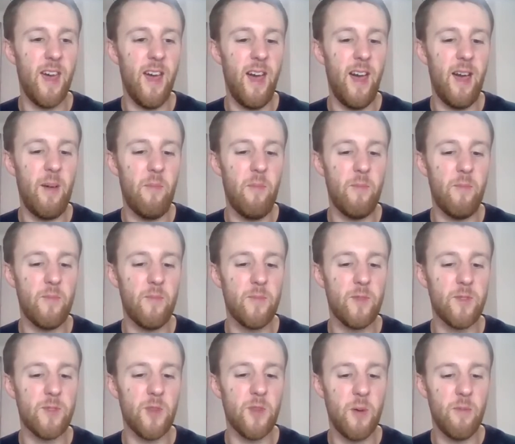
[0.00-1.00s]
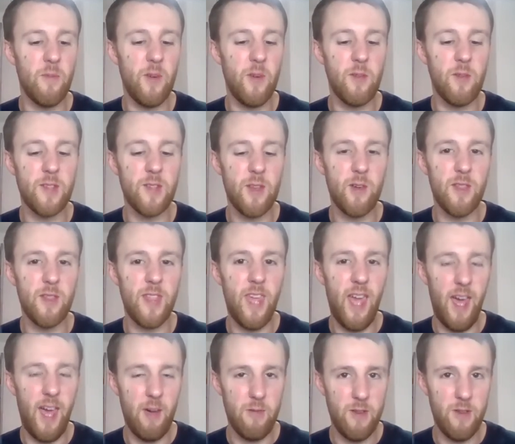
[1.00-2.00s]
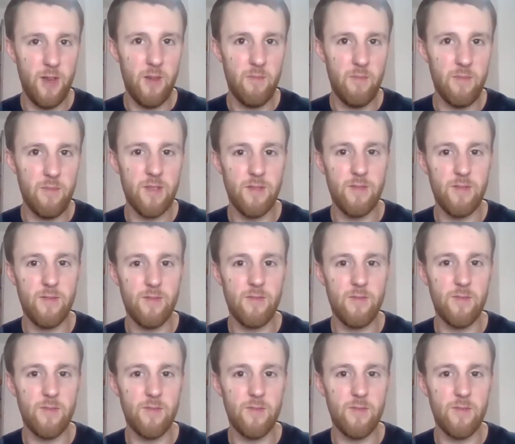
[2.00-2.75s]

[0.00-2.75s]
And in it, James Clear, the author, talks about